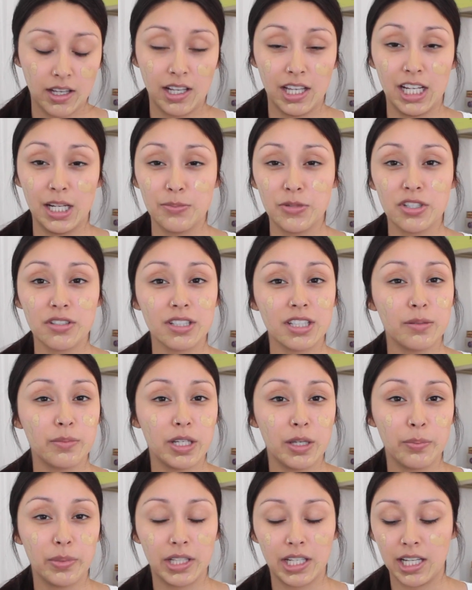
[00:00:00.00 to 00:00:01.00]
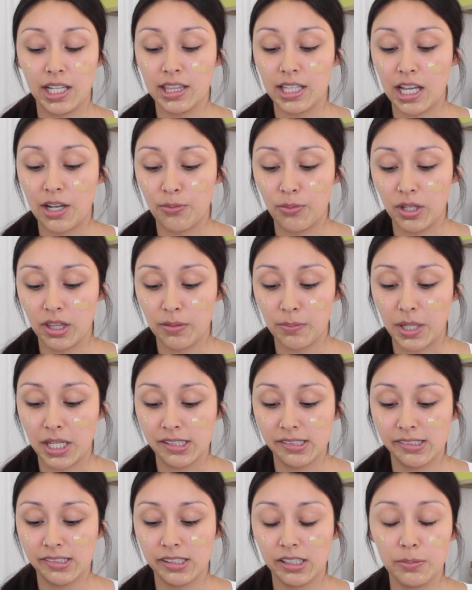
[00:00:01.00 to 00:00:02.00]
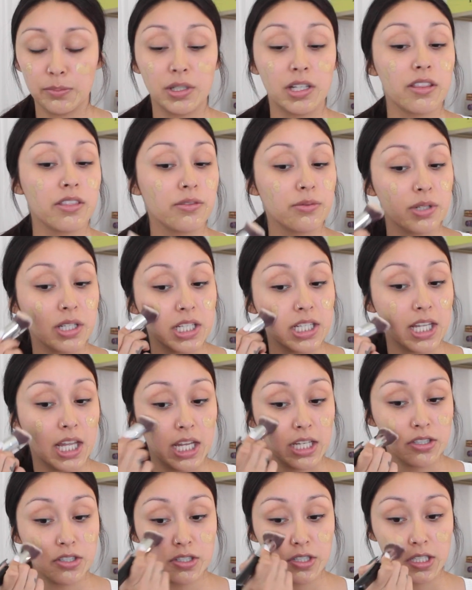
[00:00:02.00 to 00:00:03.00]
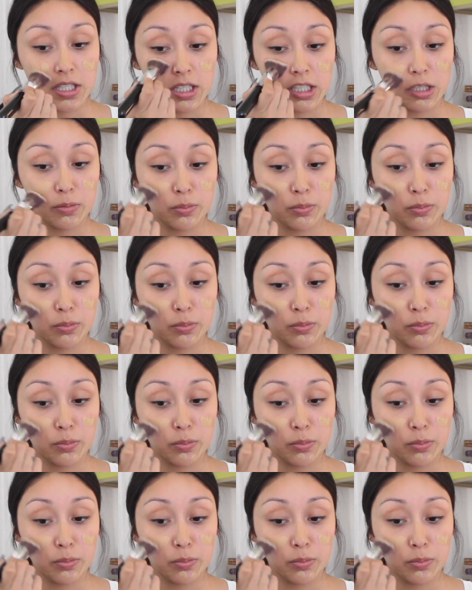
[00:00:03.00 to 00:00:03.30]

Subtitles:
And I'm just going to be applying that with my Sigma 3D HD